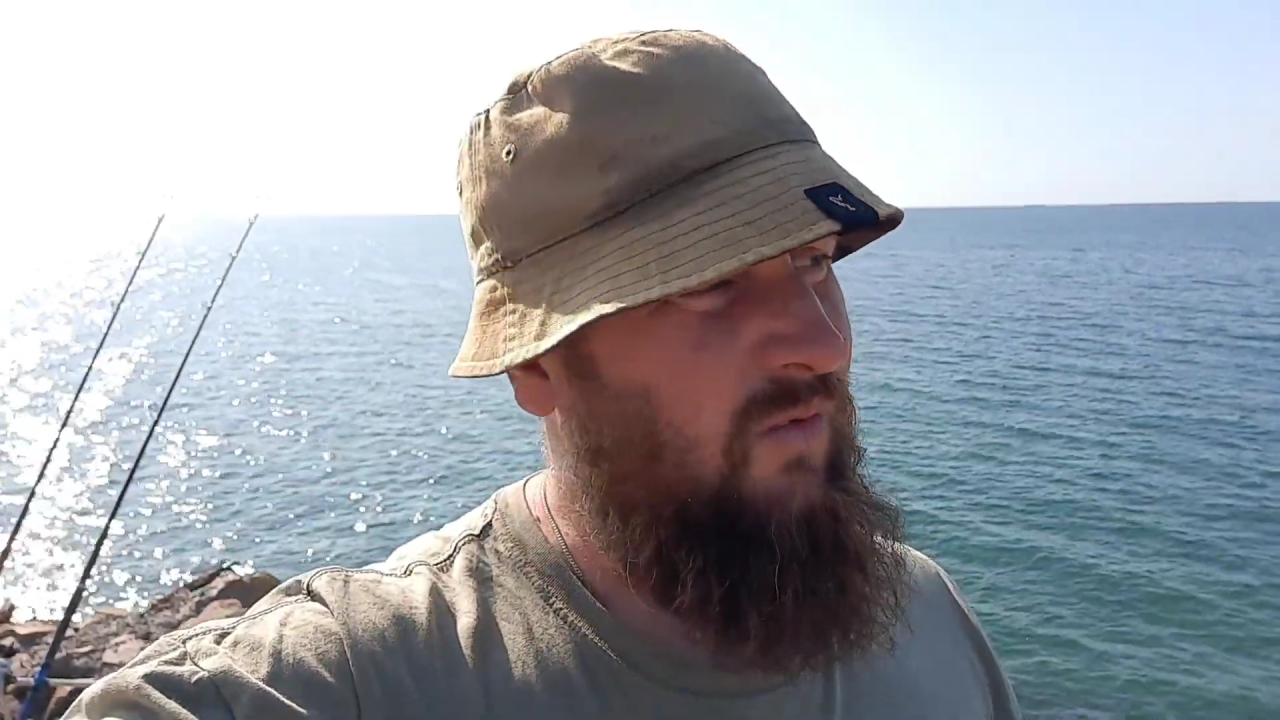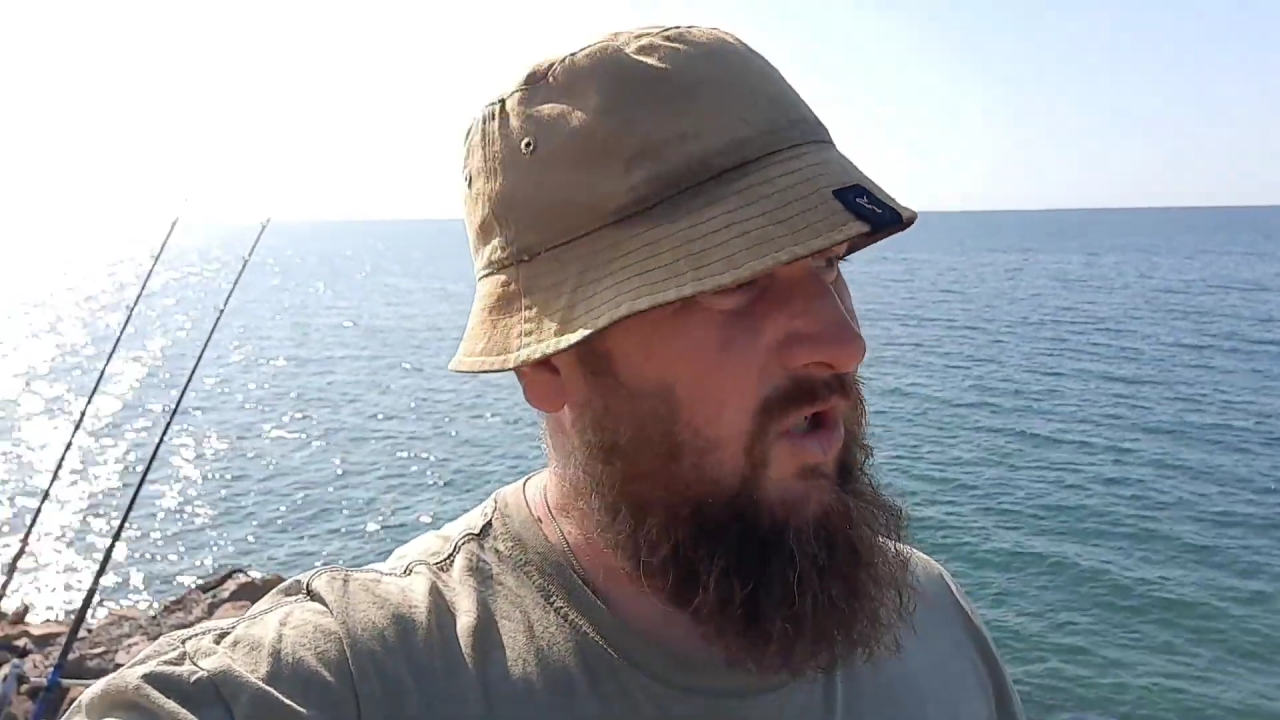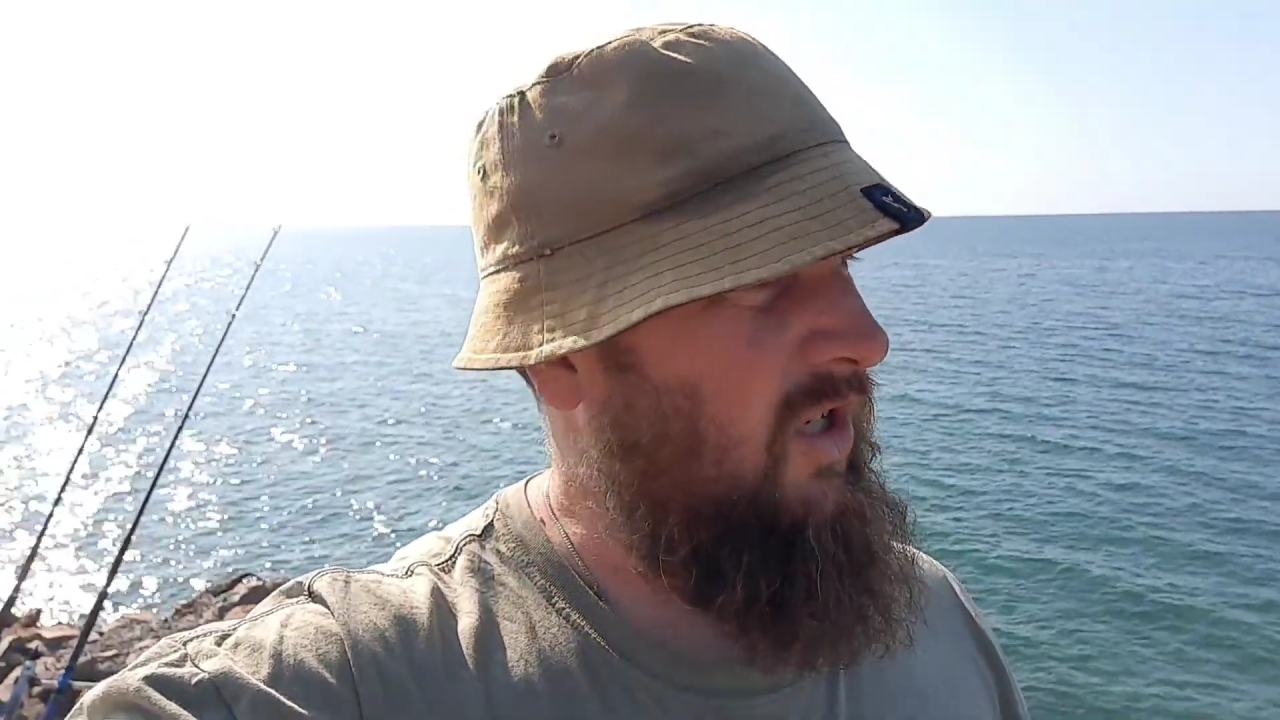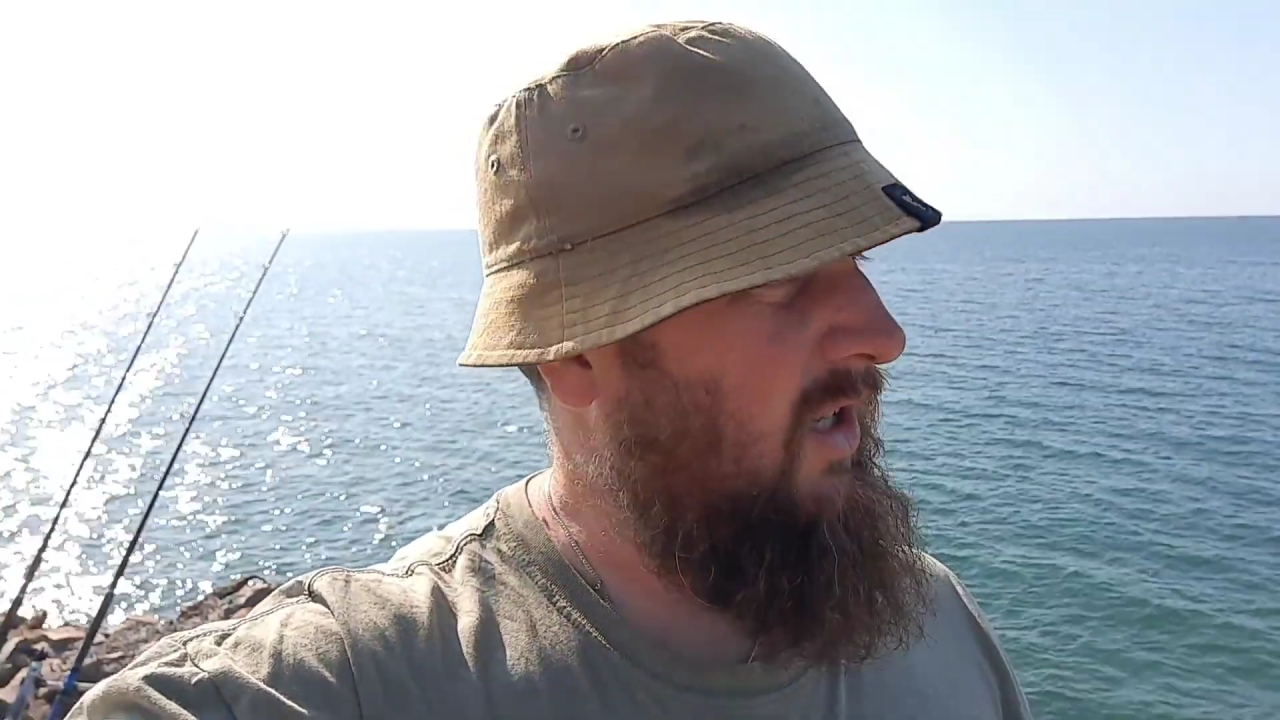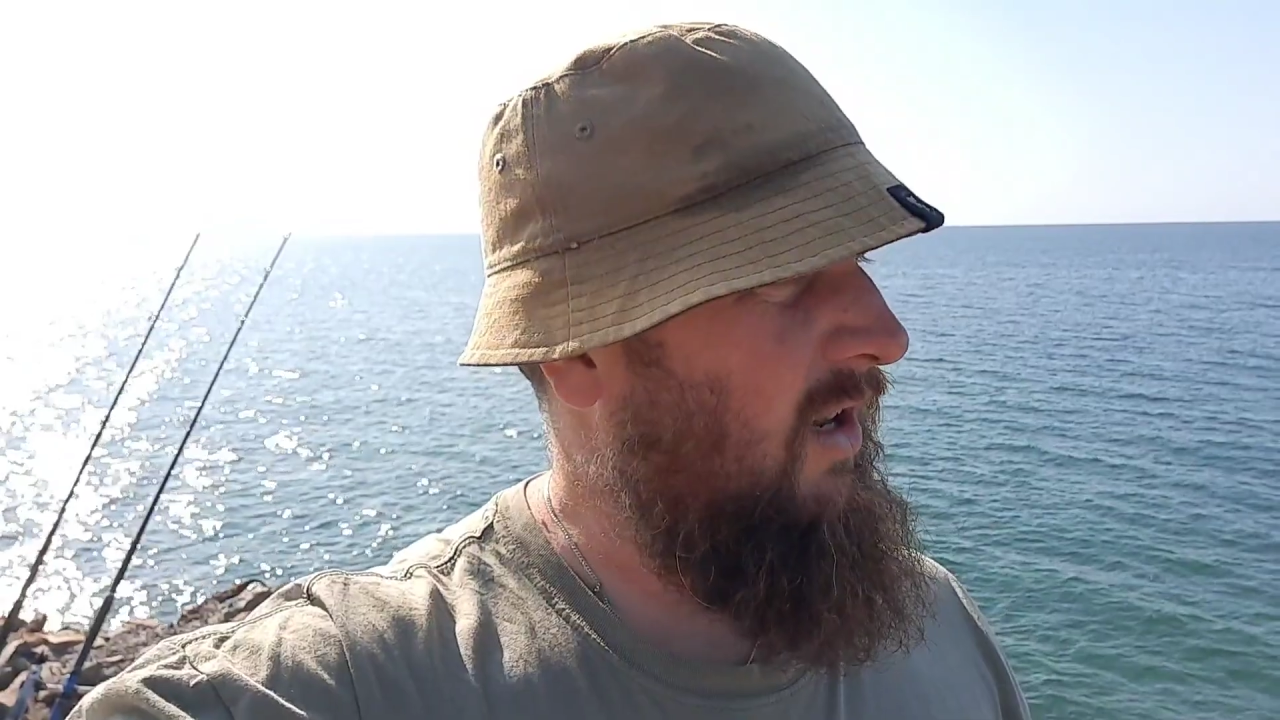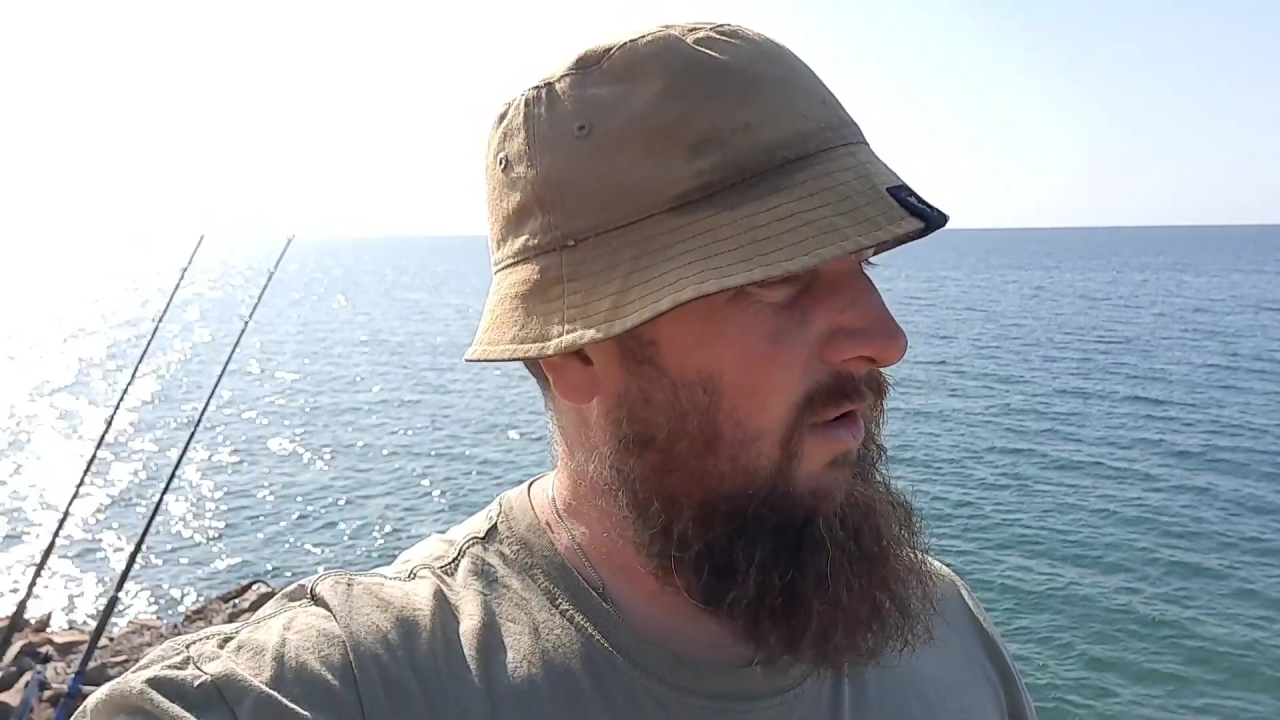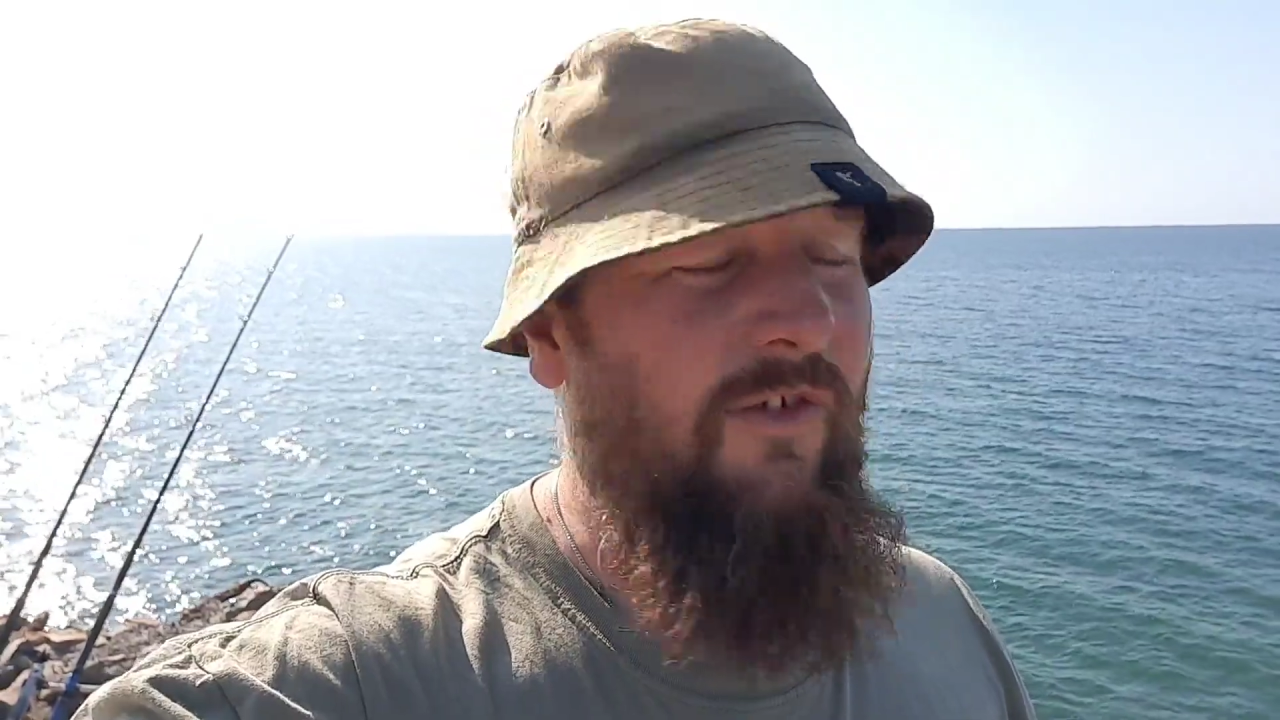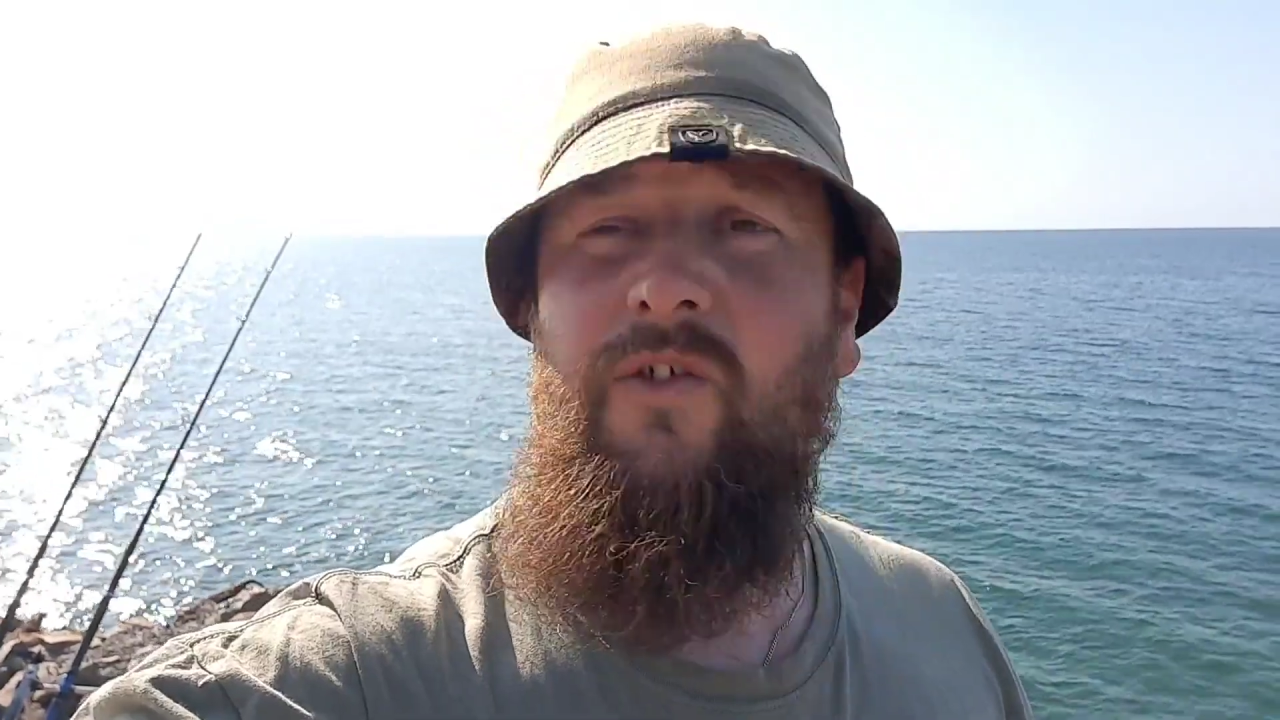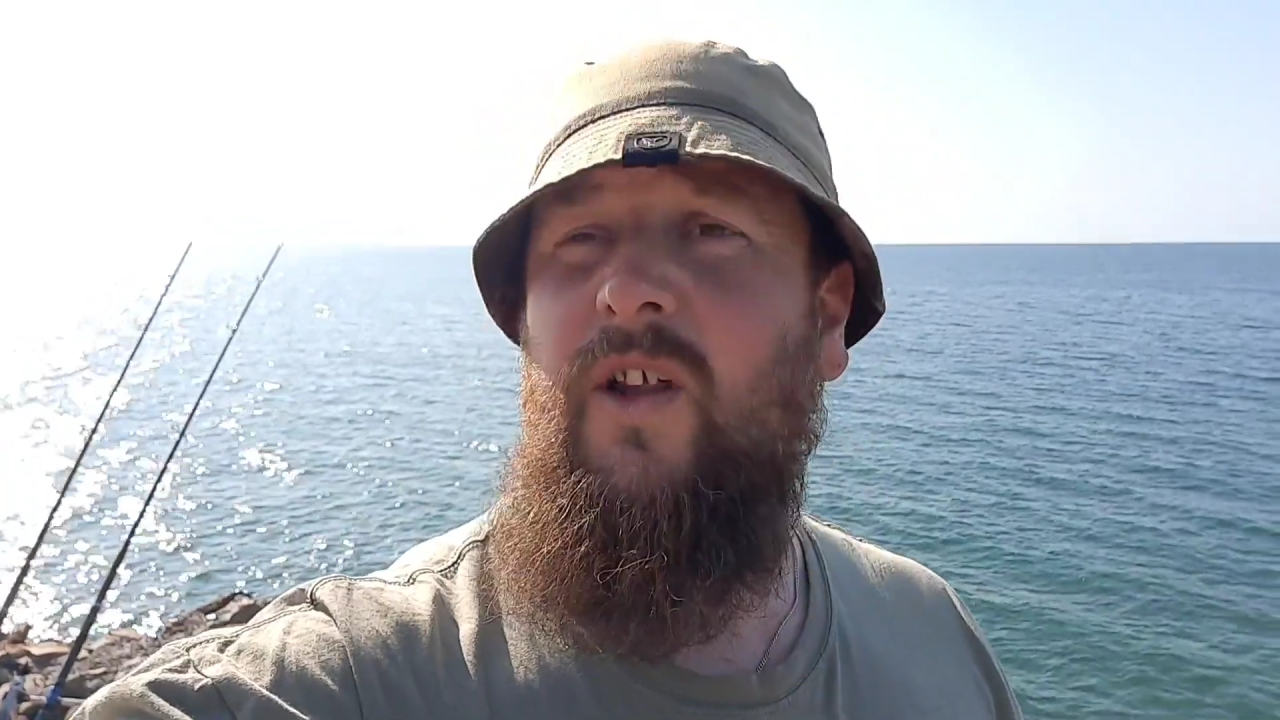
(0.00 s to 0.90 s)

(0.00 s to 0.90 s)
see now if